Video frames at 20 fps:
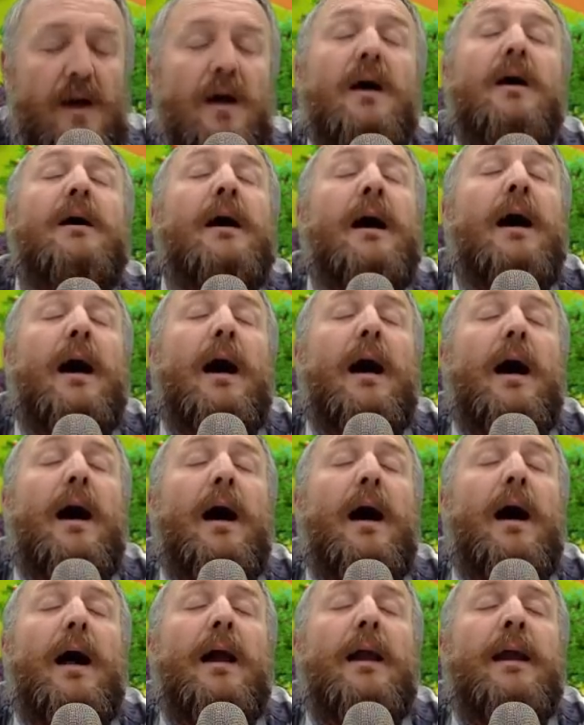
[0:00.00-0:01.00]

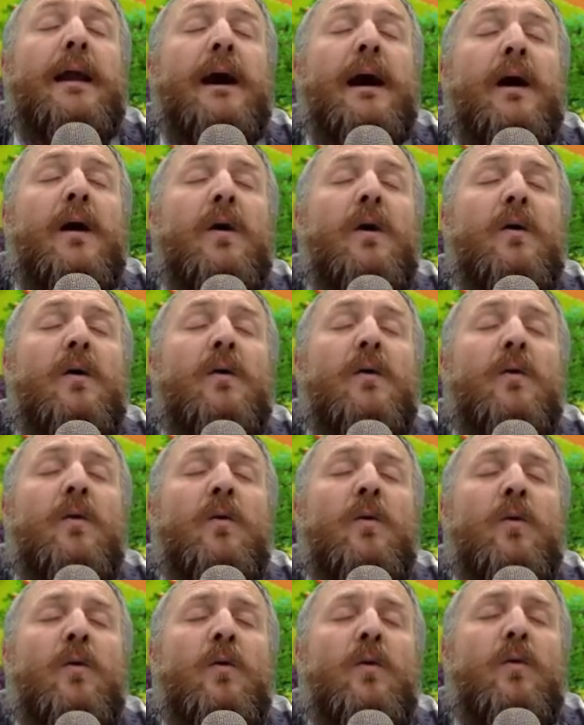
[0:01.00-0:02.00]

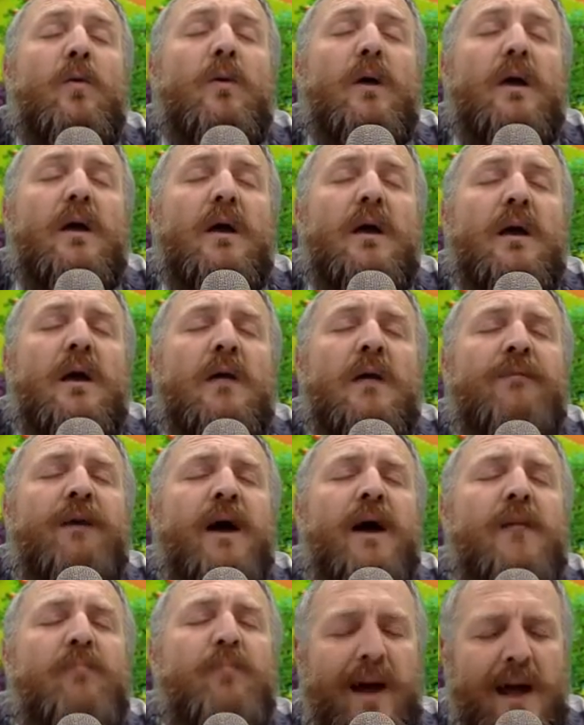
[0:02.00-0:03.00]
Now, if
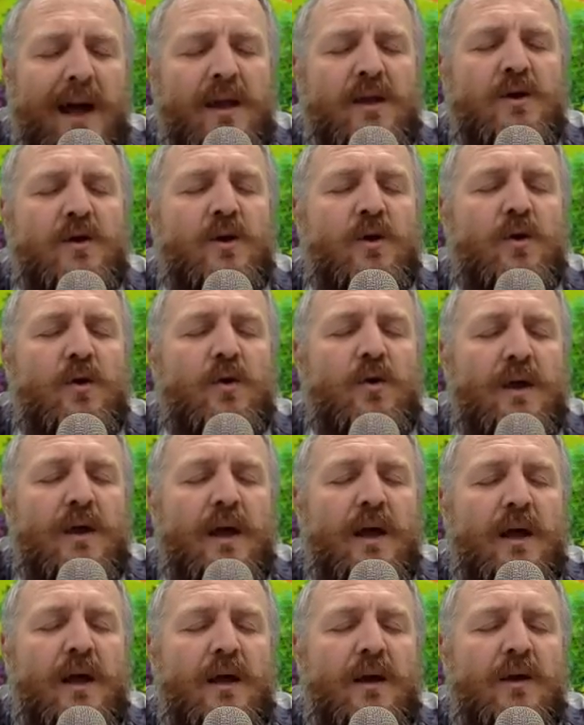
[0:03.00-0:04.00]
I ban you,
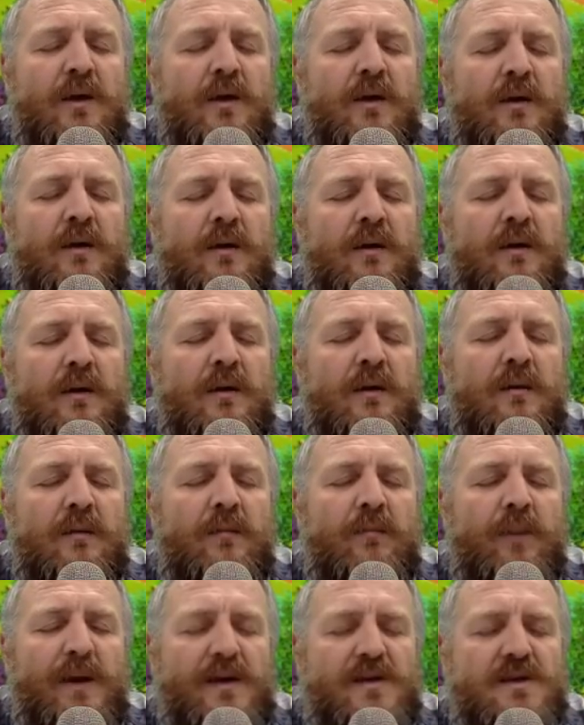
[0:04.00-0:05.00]

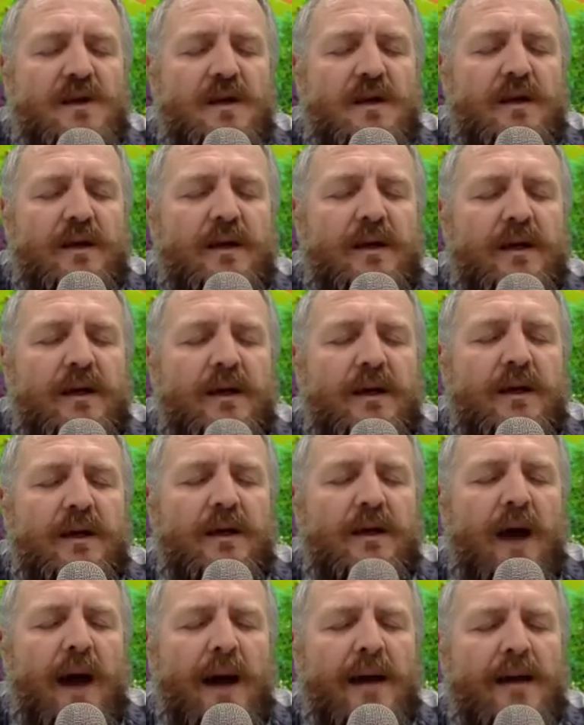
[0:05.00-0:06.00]
then
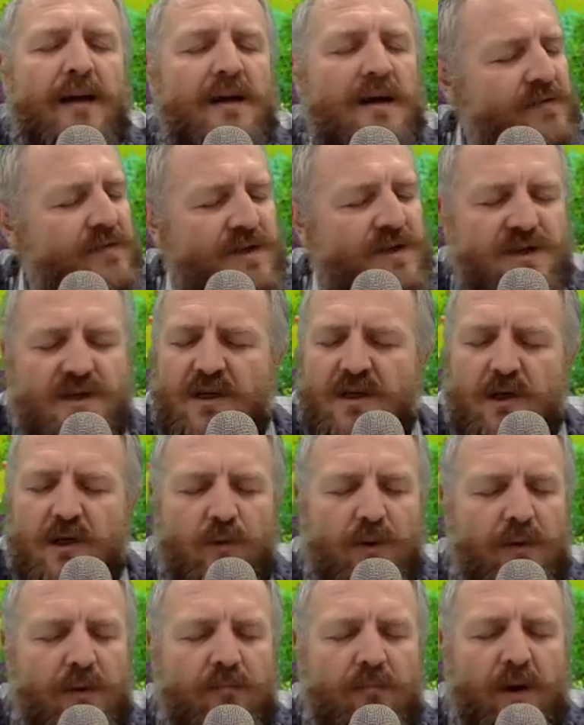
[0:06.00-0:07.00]
basically I never see
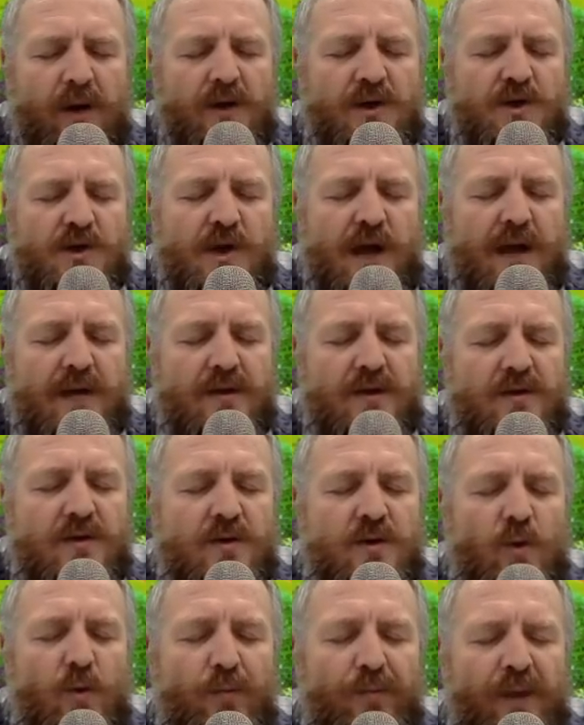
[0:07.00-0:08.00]
you in my chat at
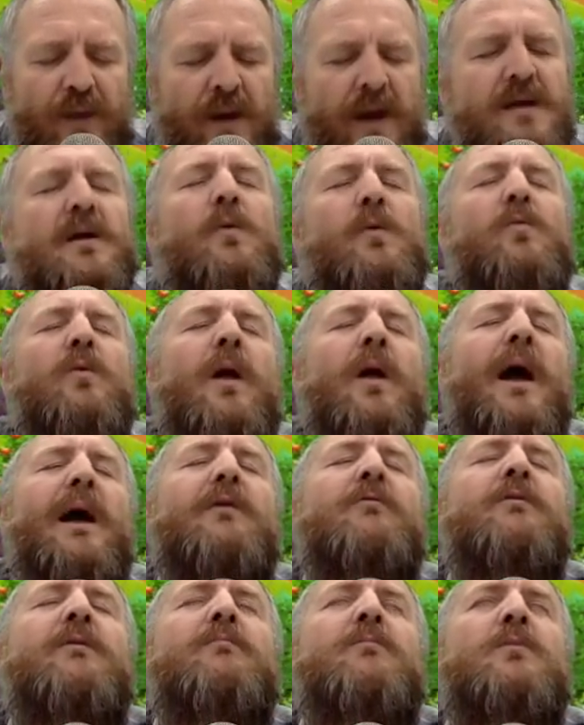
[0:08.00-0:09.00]
all. And I don't like
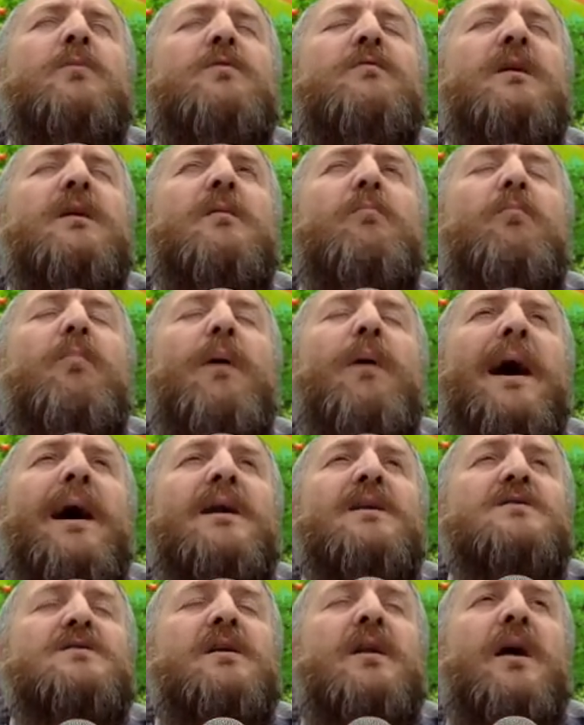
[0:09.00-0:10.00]
removing
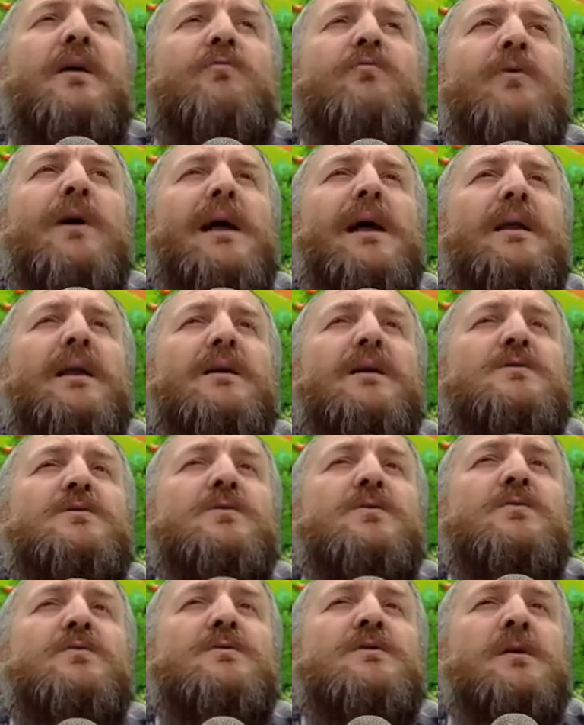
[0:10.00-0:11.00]
bans, and I rarely
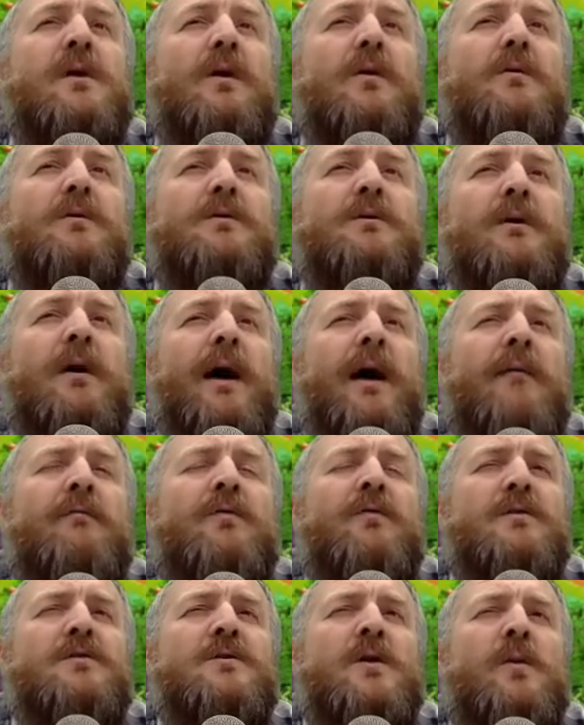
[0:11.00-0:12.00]
do so. So I've
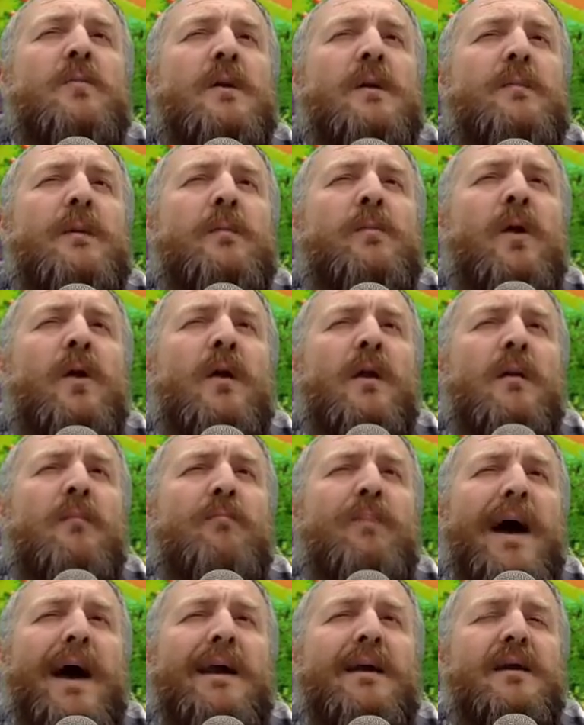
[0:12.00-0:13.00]
got so many people on the
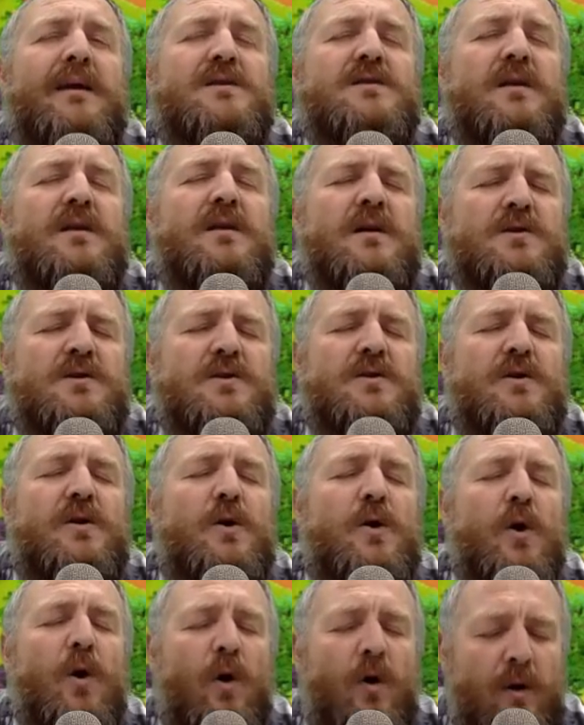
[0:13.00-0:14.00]
ban list that are just
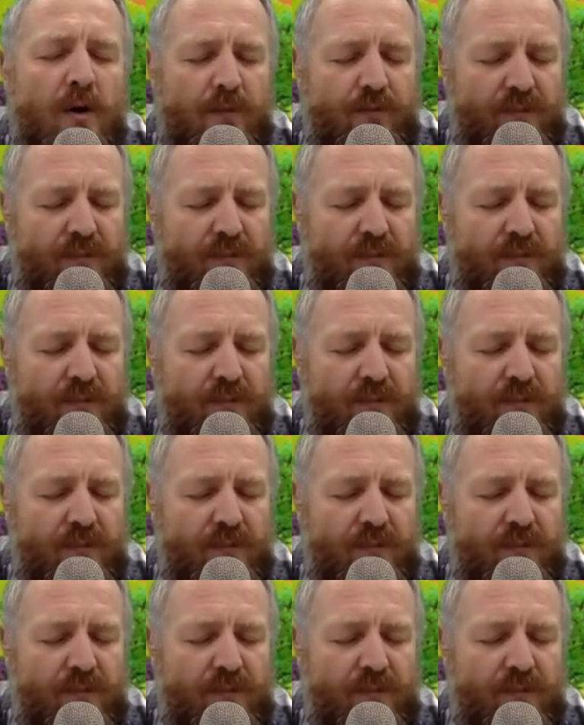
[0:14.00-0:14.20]
gone.